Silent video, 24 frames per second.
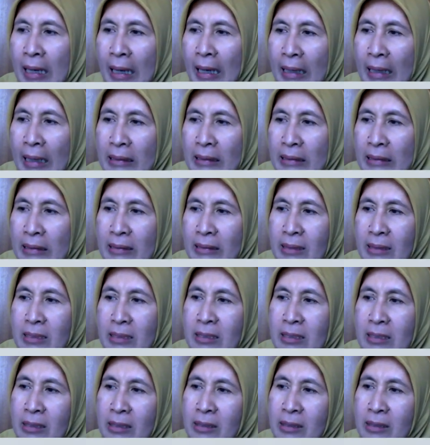and
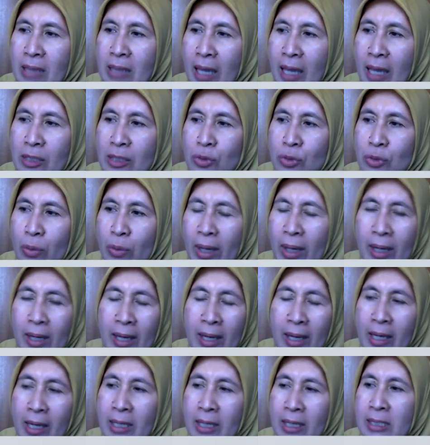intensity, as well
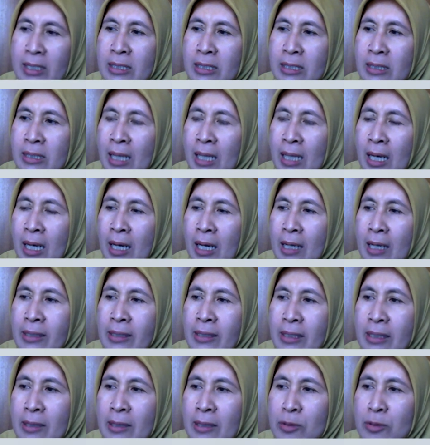as
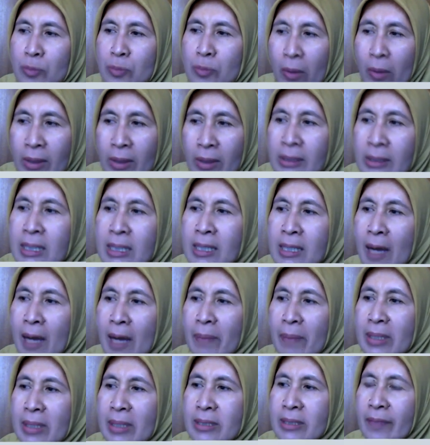the supporting
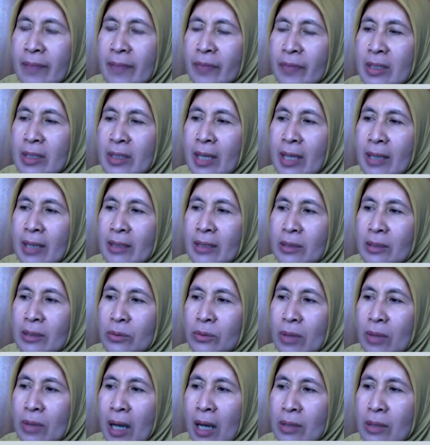capacity and
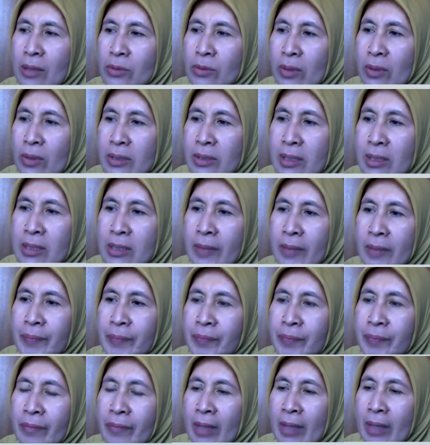natural resources
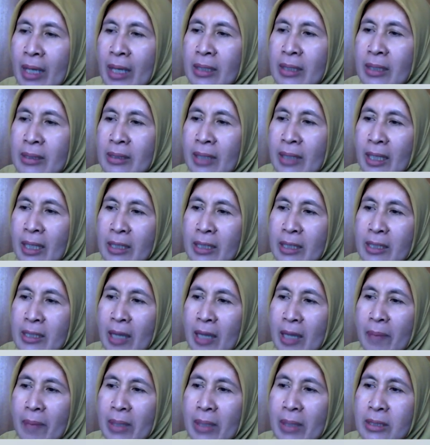and the carrying
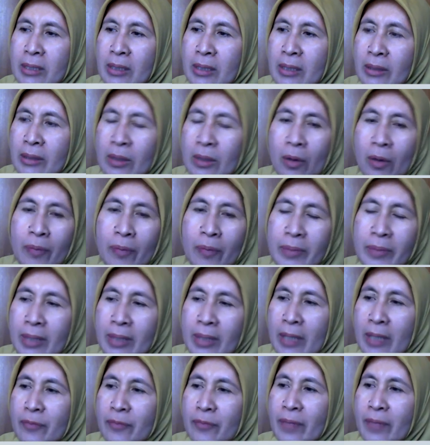capacity of the
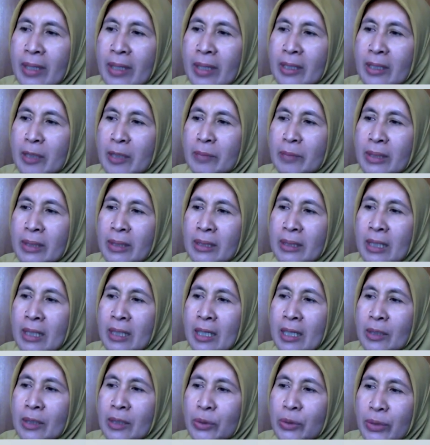environment
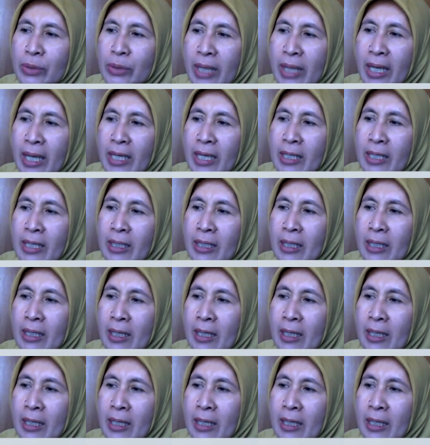today